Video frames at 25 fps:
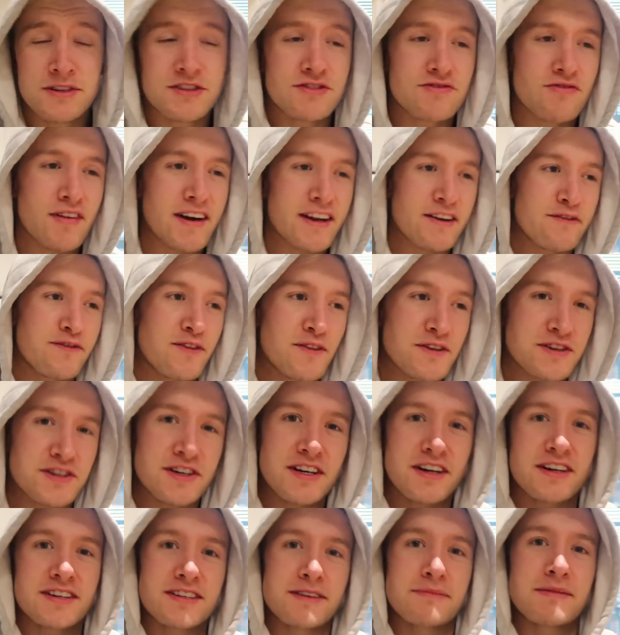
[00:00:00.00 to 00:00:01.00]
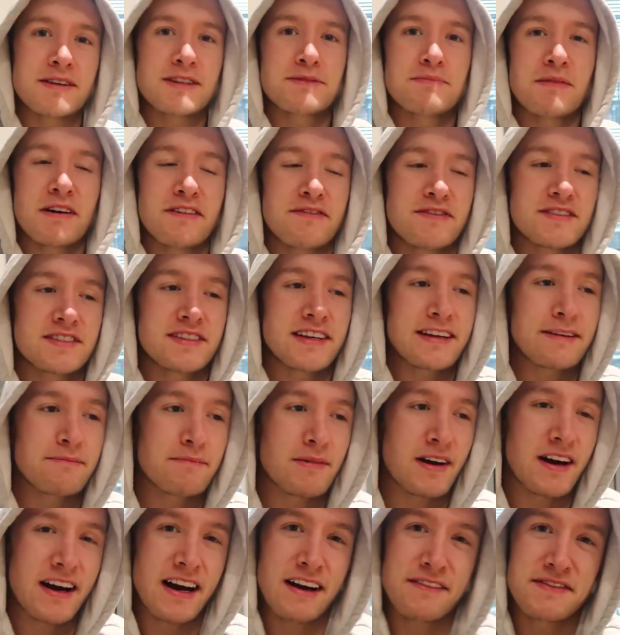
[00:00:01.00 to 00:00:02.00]
which is really unfortunate because it means my physique
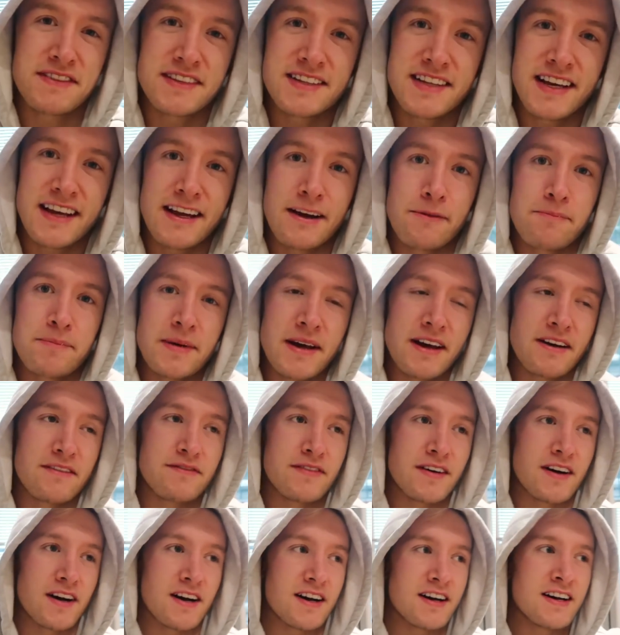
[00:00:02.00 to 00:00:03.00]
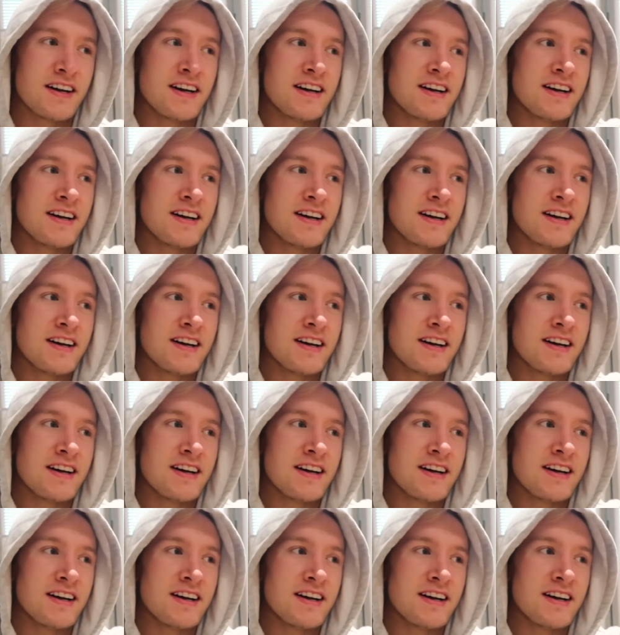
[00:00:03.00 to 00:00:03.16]
might have to take a bit of a